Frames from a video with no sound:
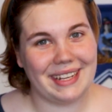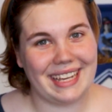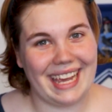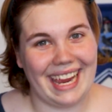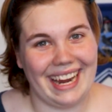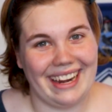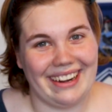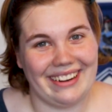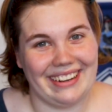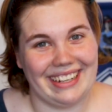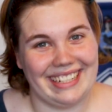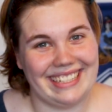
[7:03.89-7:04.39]

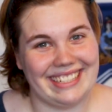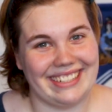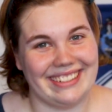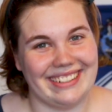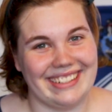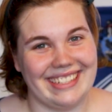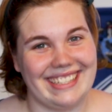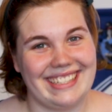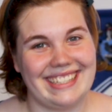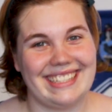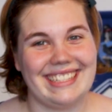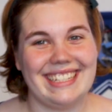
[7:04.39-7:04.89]

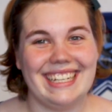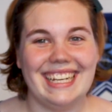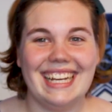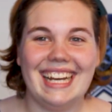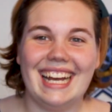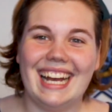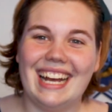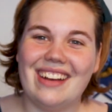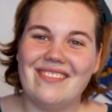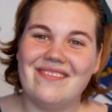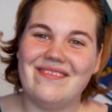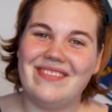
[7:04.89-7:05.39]
characters.
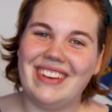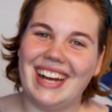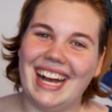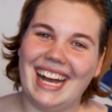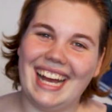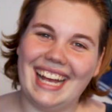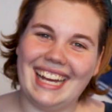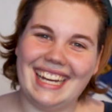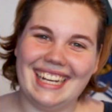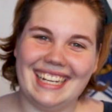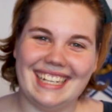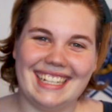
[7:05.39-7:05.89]

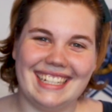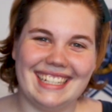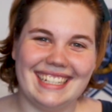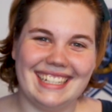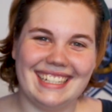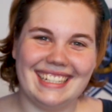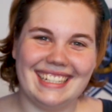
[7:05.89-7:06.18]
Bye!